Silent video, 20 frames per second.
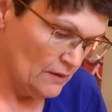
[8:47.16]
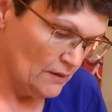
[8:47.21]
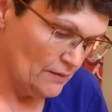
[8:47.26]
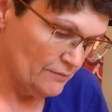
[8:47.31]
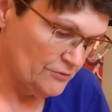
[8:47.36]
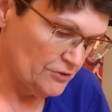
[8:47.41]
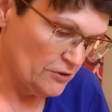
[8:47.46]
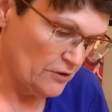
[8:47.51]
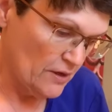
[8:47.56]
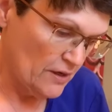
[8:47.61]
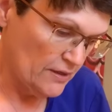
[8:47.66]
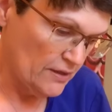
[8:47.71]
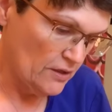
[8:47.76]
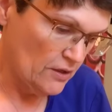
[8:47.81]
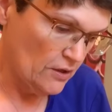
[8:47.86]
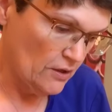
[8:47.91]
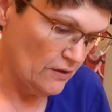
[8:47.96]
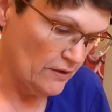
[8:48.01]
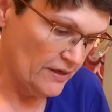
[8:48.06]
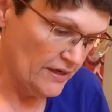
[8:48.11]
I'm trying to
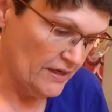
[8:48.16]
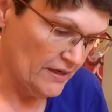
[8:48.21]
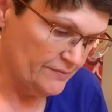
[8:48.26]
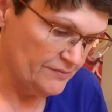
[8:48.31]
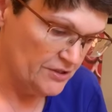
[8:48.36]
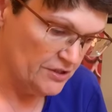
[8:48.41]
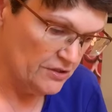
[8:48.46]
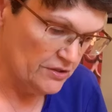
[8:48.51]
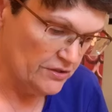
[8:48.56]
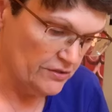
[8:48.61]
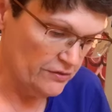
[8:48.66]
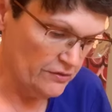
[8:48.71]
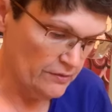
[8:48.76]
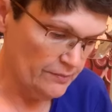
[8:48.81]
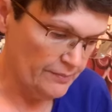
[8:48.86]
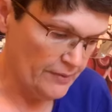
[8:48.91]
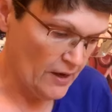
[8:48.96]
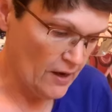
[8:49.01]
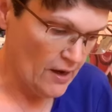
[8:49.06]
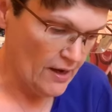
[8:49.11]
hurry up to do the
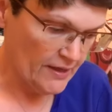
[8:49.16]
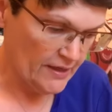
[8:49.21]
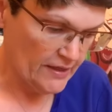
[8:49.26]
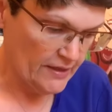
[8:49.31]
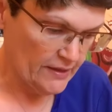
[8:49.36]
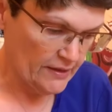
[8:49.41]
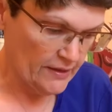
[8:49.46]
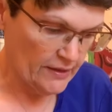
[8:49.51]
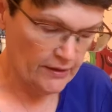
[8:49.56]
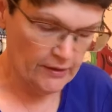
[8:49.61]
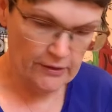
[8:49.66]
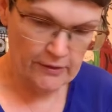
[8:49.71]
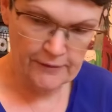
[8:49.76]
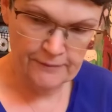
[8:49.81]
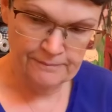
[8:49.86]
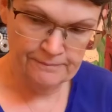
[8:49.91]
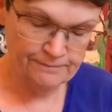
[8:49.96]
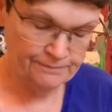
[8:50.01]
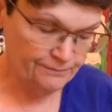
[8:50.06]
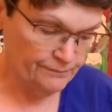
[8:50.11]
body here.
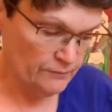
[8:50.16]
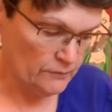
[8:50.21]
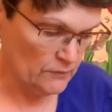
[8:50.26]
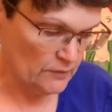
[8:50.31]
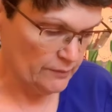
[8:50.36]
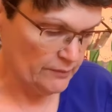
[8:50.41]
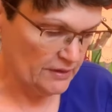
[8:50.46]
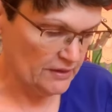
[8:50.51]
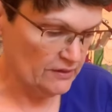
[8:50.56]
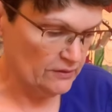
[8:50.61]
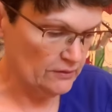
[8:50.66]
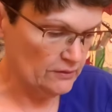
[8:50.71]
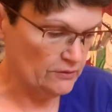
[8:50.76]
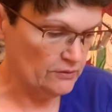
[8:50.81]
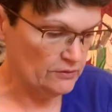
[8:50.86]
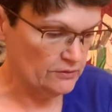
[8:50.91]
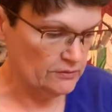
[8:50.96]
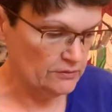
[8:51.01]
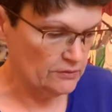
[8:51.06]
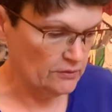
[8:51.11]
Let me
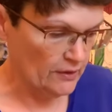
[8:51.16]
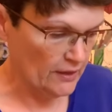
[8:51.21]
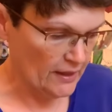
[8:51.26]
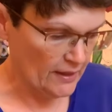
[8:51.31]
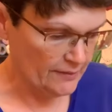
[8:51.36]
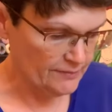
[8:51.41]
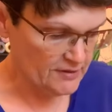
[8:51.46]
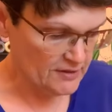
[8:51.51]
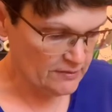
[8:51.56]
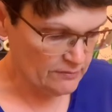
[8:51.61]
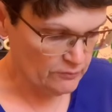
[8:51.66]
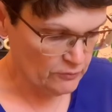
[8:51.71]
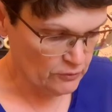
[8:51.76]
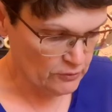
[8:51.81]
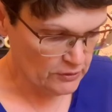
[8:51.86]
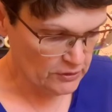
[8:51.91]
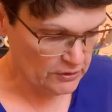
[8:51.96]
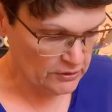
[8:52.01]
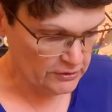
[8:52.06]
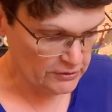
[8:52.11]
grab some
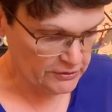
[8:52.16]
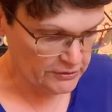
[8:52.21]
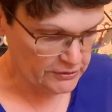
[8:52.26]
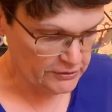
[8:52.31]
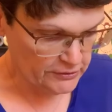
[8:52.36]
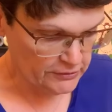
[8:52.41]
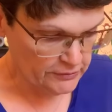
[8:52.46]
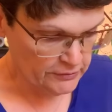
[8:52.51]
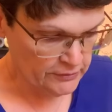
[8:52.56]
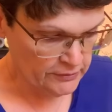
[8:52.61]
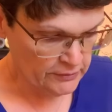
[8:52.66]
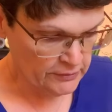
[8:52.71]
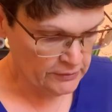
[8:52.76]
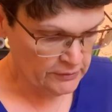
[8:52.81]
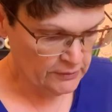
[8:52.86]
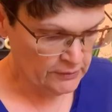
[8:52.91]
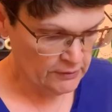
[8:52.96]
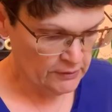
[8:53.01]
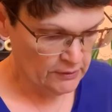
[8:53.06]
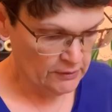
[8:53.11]
more glue. I'm
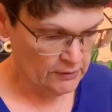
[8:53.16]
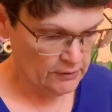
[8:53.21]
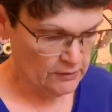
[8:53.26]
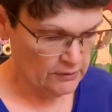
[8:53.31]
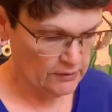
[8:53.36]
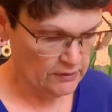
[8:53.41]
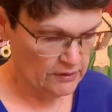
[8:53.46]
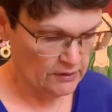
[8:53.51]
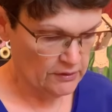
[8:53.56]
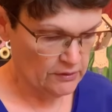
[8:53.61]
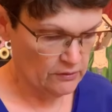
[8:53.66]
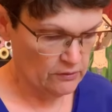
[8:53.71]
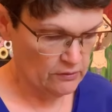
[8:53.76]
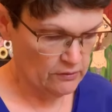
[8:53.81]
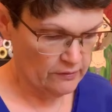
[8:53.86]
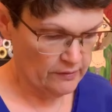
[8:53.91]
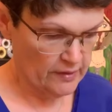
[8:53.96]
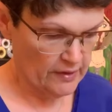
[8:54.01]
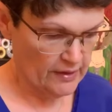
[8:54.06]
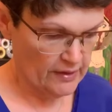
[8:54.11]
gonna go
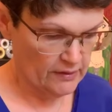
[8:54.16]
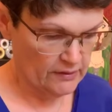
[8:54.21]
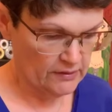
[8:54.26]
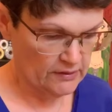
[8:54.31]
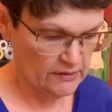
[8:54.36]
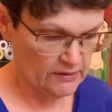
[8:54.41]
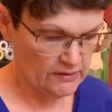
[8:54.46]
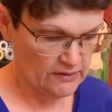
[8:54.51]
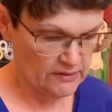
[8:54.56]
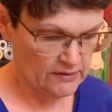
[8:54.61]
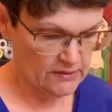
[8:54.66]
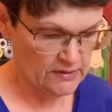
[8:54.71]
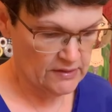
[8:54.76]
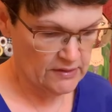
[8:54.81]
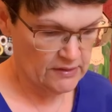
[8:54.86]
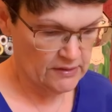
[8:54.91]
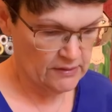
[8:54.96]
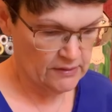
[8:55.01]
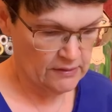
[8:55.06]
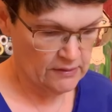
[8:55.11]
around
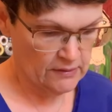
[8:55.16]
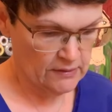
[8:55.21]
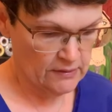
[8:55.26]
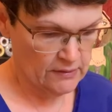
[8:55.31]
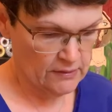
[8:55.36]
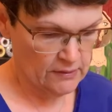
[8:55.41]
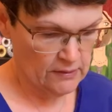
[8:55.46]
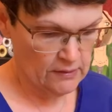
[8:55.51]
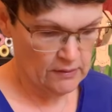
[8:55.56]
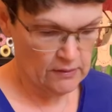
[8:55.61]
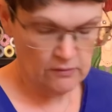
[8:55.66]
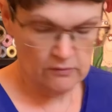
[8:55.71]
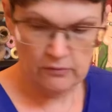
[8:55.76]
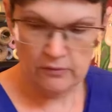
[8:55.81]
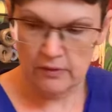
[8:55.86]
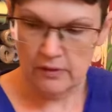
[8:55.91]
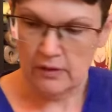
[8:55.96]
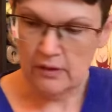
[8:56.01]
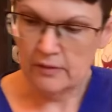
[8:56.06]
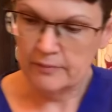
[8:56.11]
this.
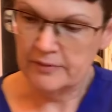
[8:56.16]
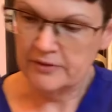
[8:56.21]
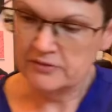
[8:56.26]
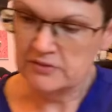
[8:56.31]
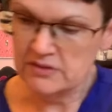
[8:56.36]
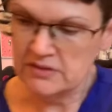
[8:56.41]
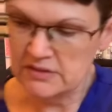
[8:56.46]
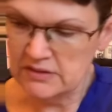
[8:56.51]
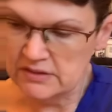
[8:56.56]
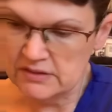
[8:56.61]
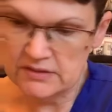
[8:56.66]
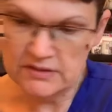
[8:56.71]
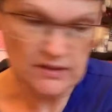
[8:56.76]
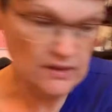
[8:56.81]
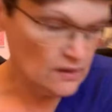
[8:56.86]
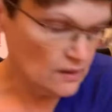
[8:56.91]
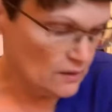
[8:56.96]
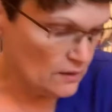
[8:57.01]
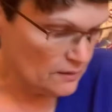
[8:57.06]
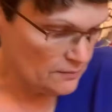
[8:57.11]
We're almost to the
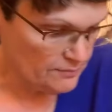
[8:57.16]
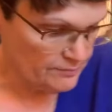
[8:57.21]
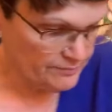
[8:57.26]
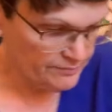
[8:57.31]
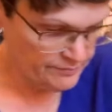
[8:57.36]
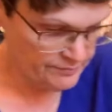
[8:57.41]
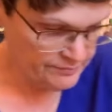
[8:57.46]
top.